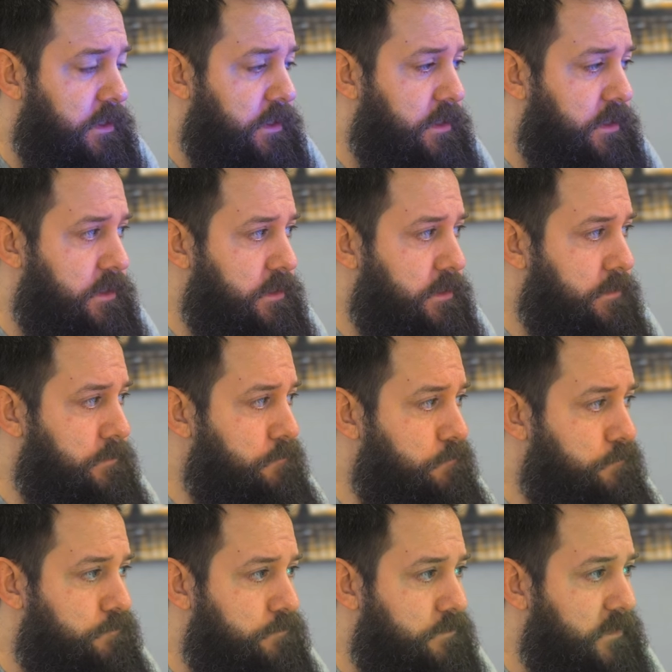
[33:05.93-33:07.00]
Um,
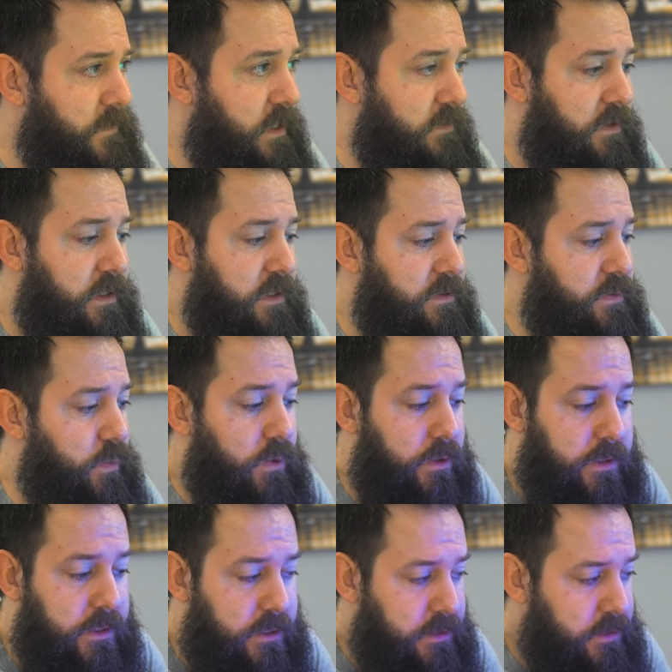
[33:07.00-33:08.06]
everything's
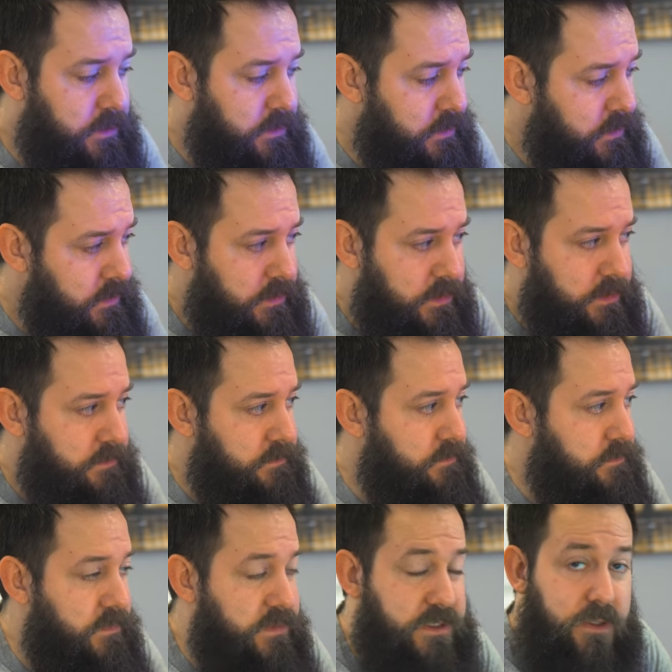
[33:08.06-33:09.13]
working
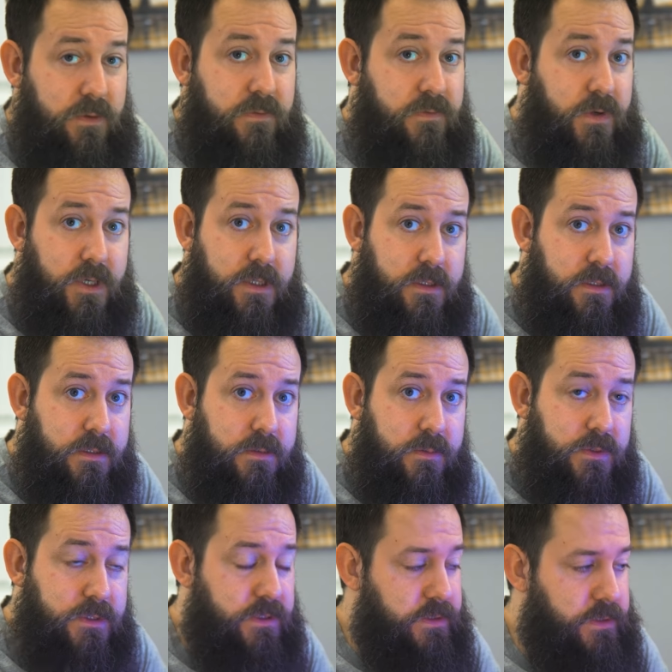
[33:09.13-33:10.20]
so far,
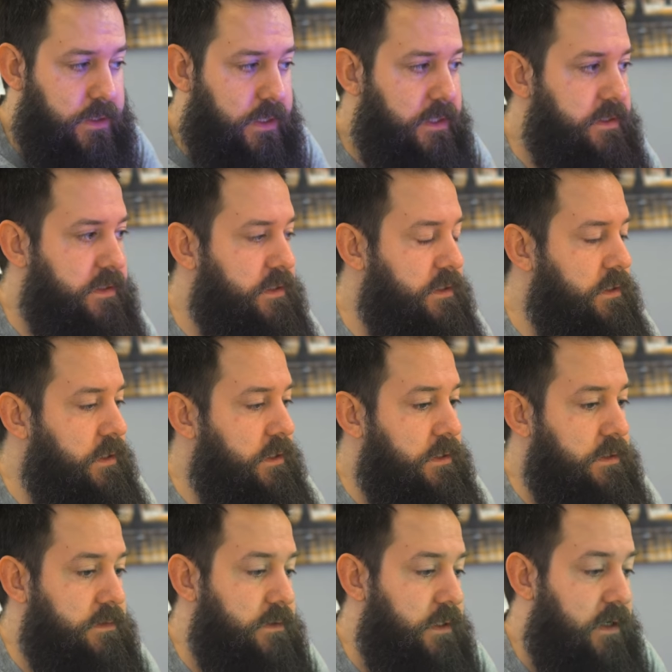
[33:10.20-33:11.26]
which is great.
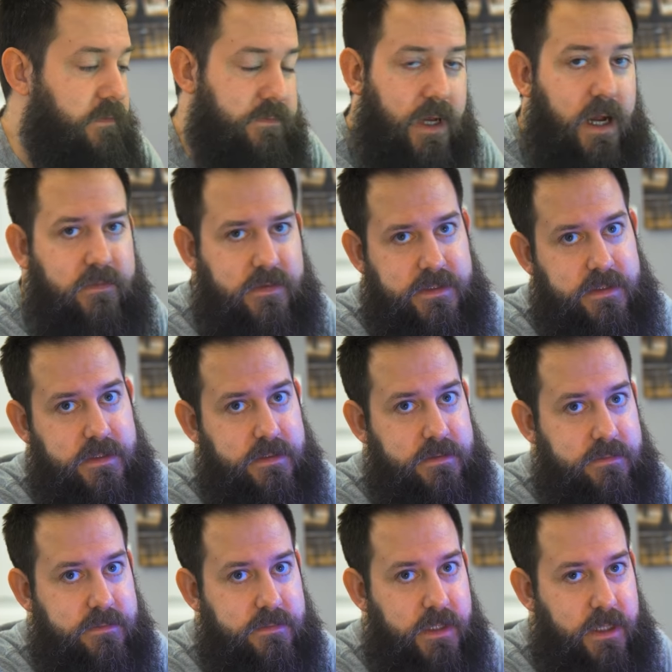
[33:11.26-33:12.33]
Obviously,
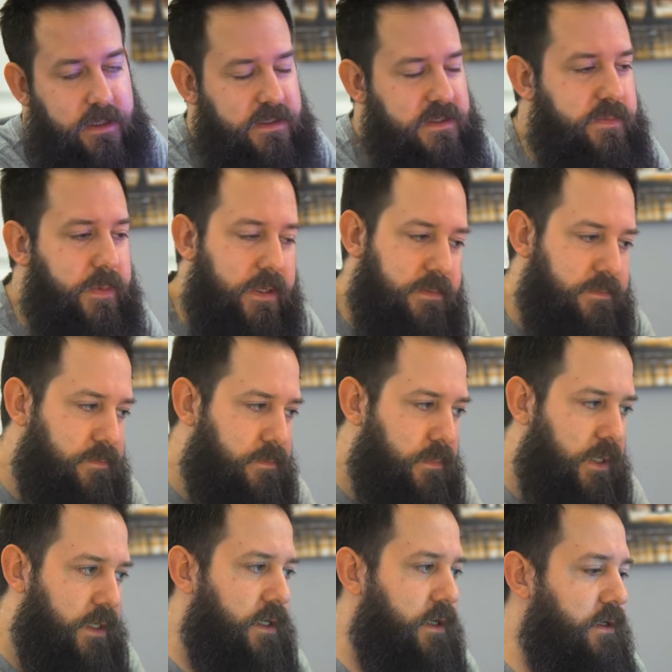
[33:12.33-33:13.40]
you know, you spend
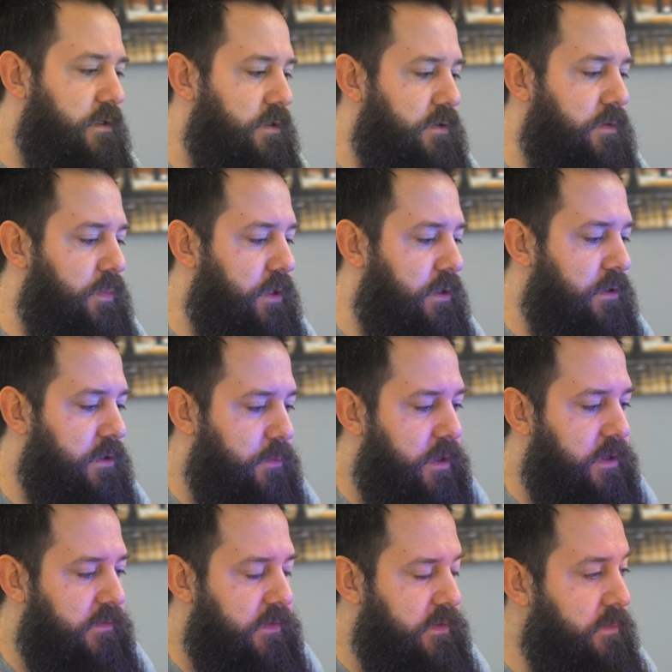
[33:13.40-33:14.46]
money on a new computer, you want
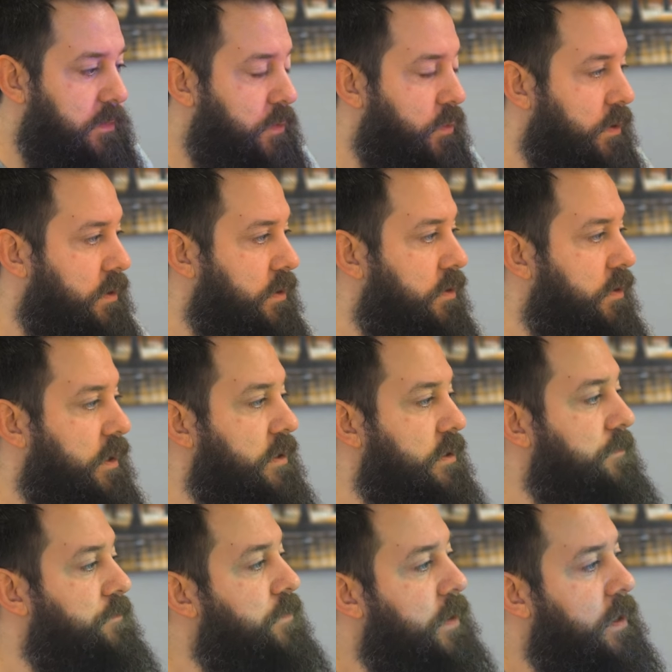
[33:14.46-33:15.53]
everything to be working
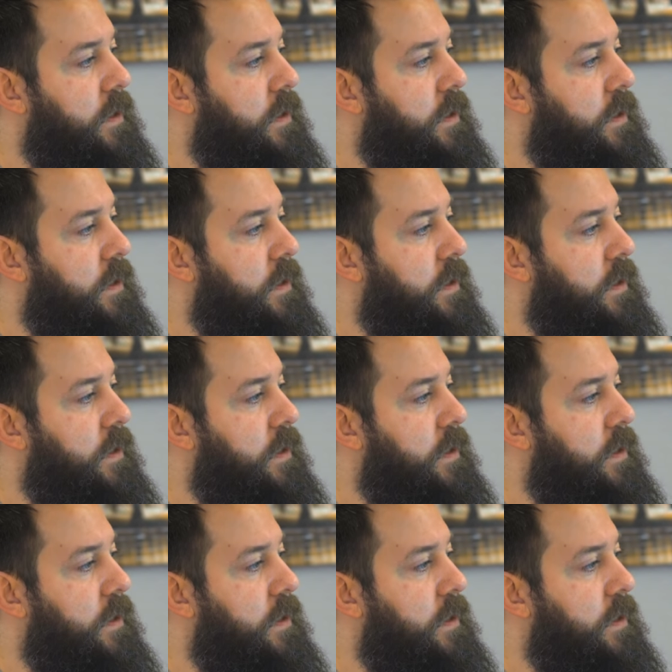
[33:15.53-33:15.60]
correctly.